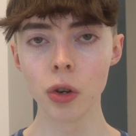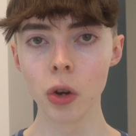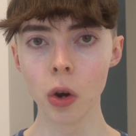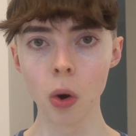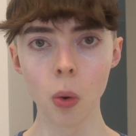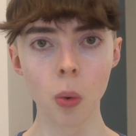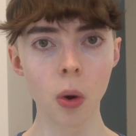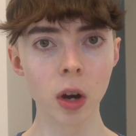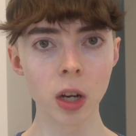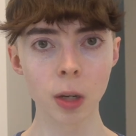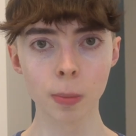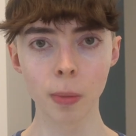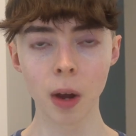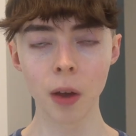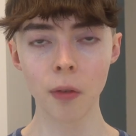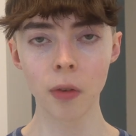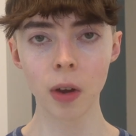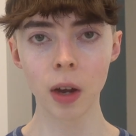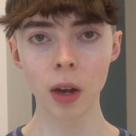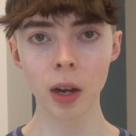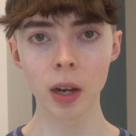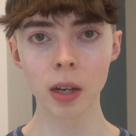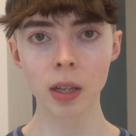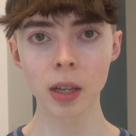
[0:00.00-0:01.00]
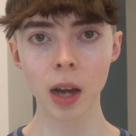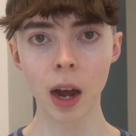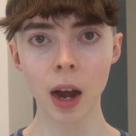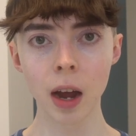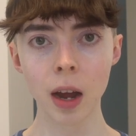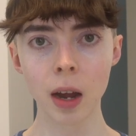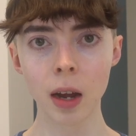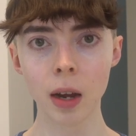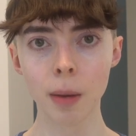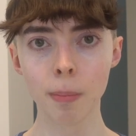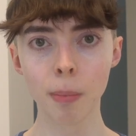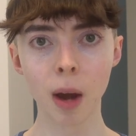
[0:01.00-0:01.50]
don't wash my face.
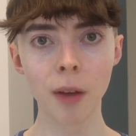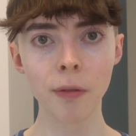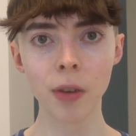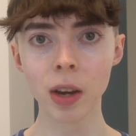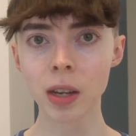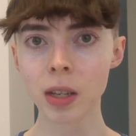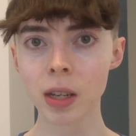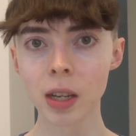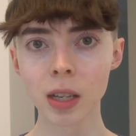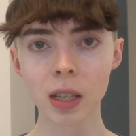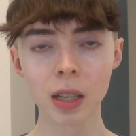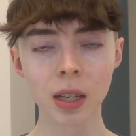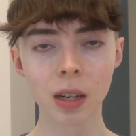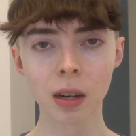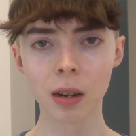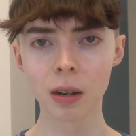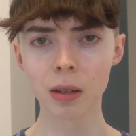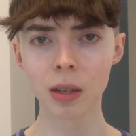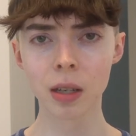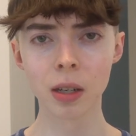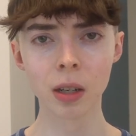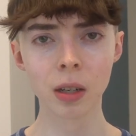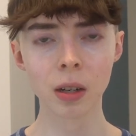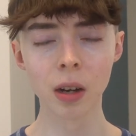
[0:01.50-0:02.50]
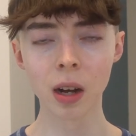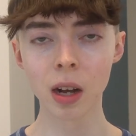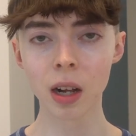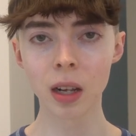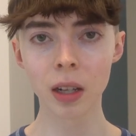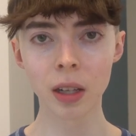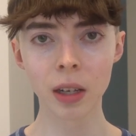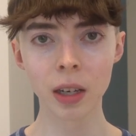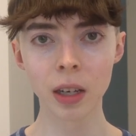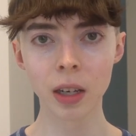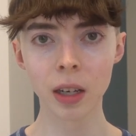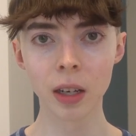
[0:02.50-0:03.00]
My face is still
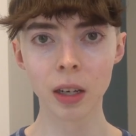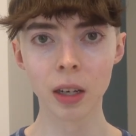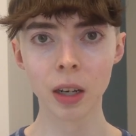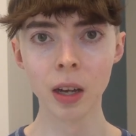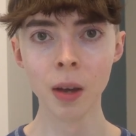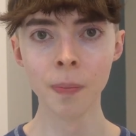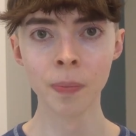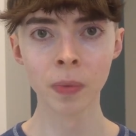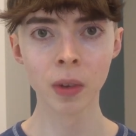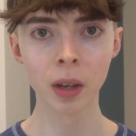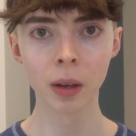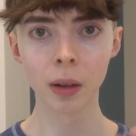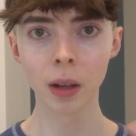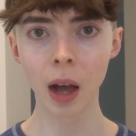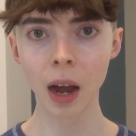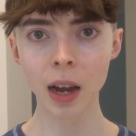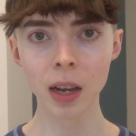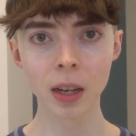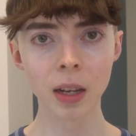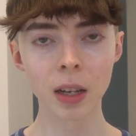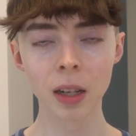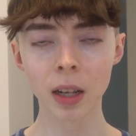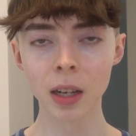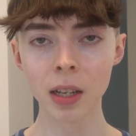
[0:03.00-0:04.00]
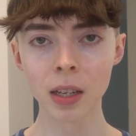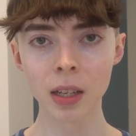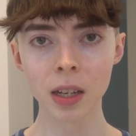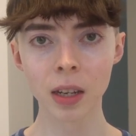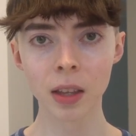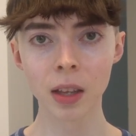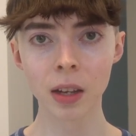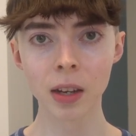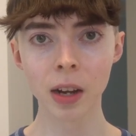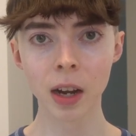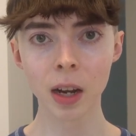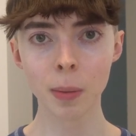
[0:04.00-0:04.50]
clean. I cleansed it
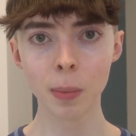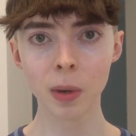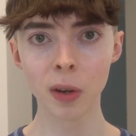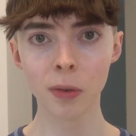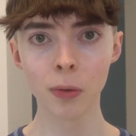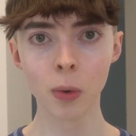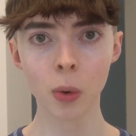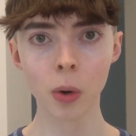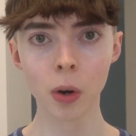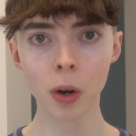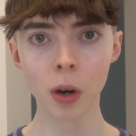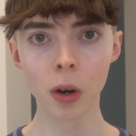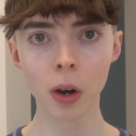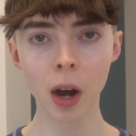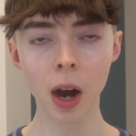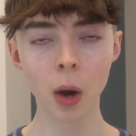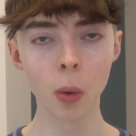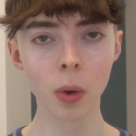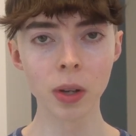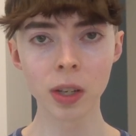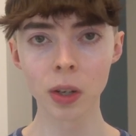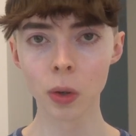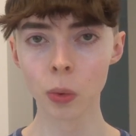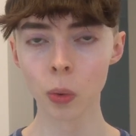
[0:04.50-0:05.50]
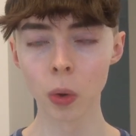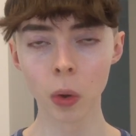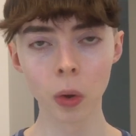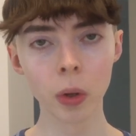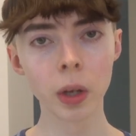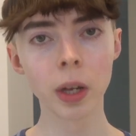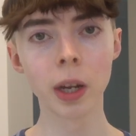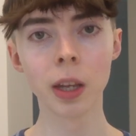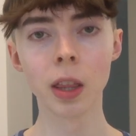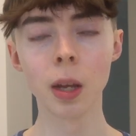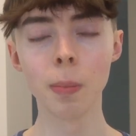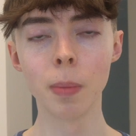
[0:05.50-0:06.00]
the night before. I wasn't
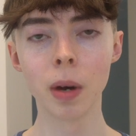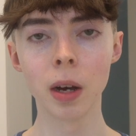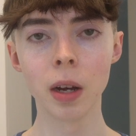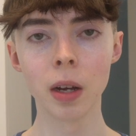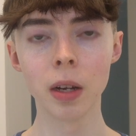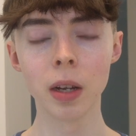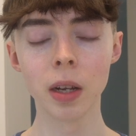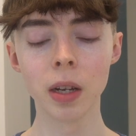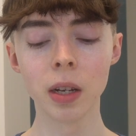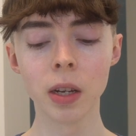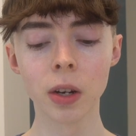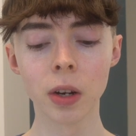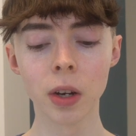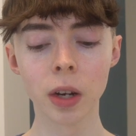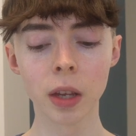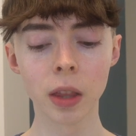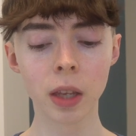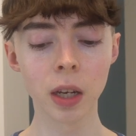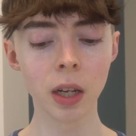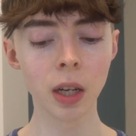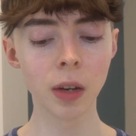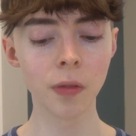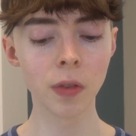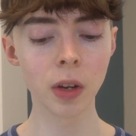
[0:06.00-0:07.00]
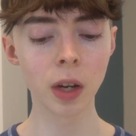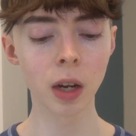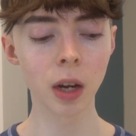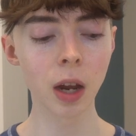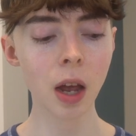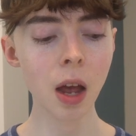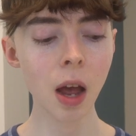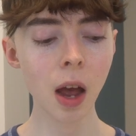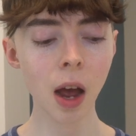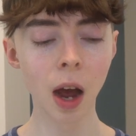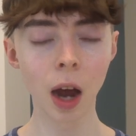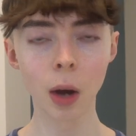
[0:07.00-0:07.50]
rolling in the mud during the evening.
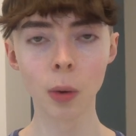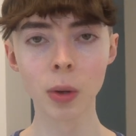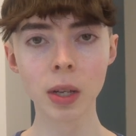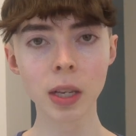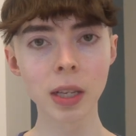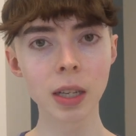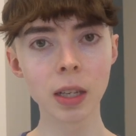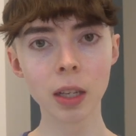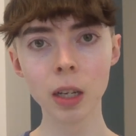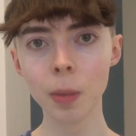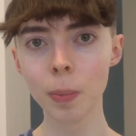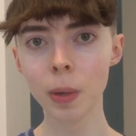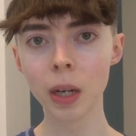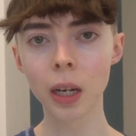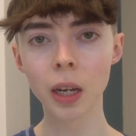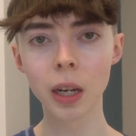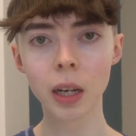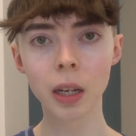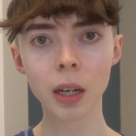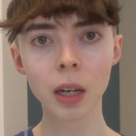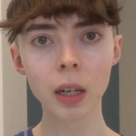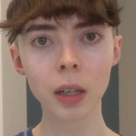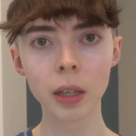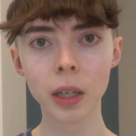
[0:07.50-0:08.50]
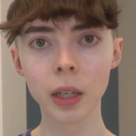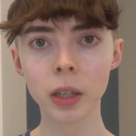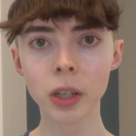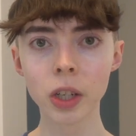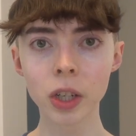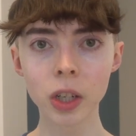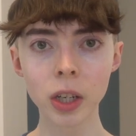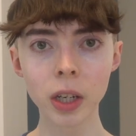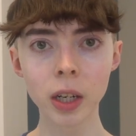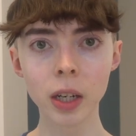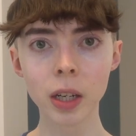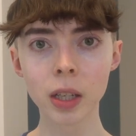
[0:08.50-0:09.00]
I was sleeping in clean
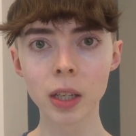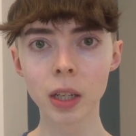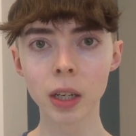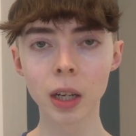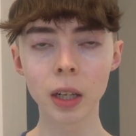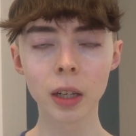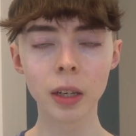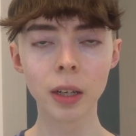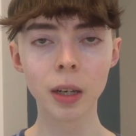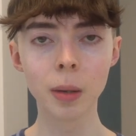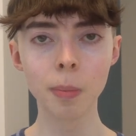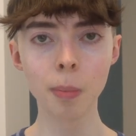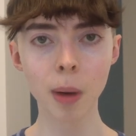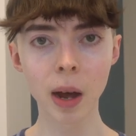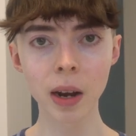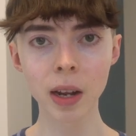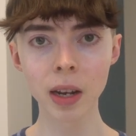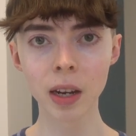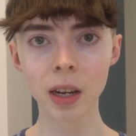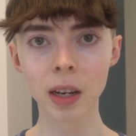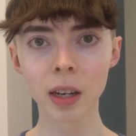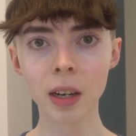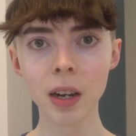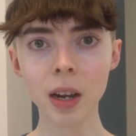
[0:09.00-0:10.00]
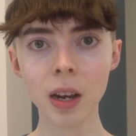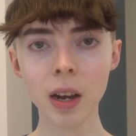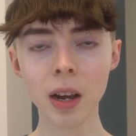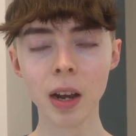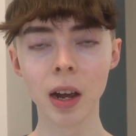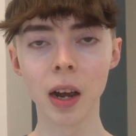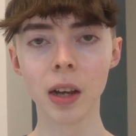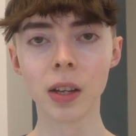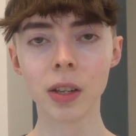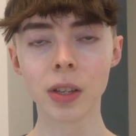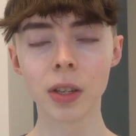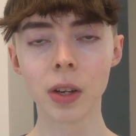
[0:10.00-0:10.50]
sheets and clean bedding,
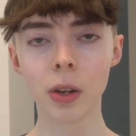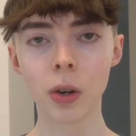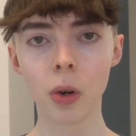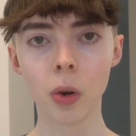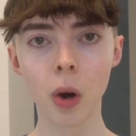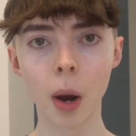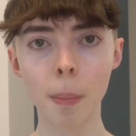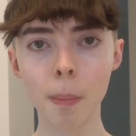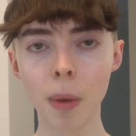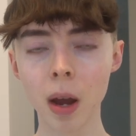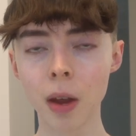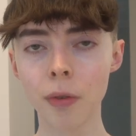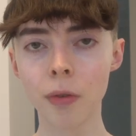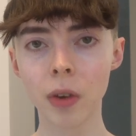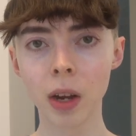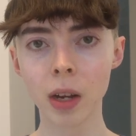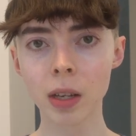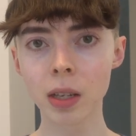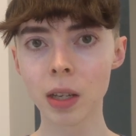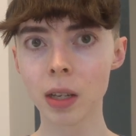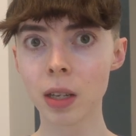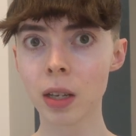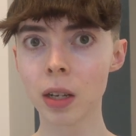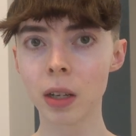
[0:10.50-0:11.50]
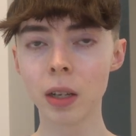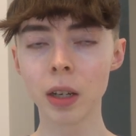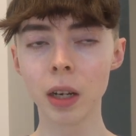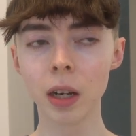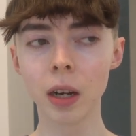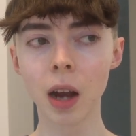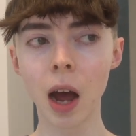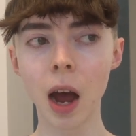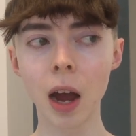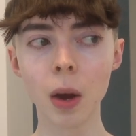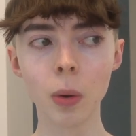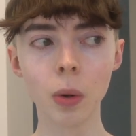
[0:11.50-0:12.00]
and so my face is clean.
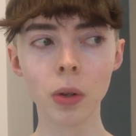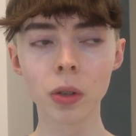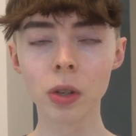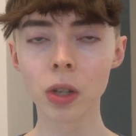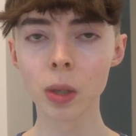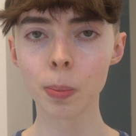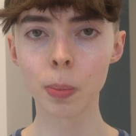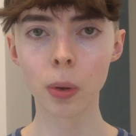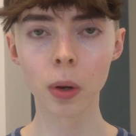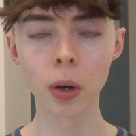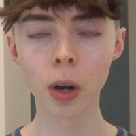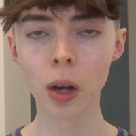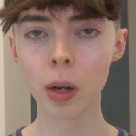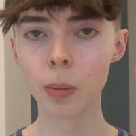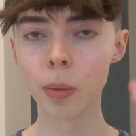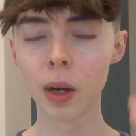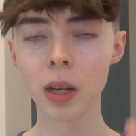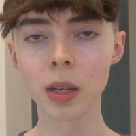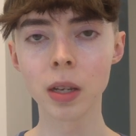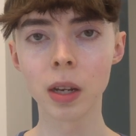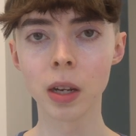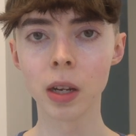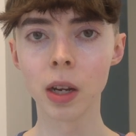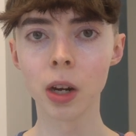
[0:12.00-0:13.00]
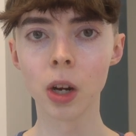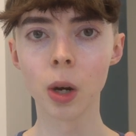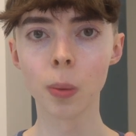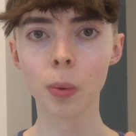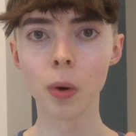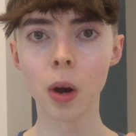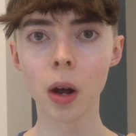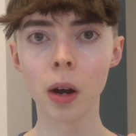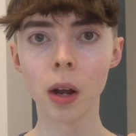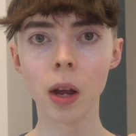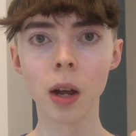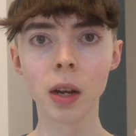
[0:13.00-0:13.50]
I will just put on my skincare
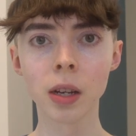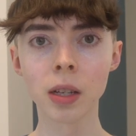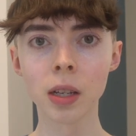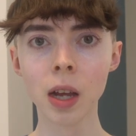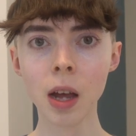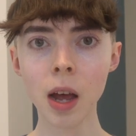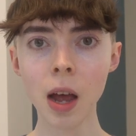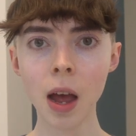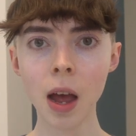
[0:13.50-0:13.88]
products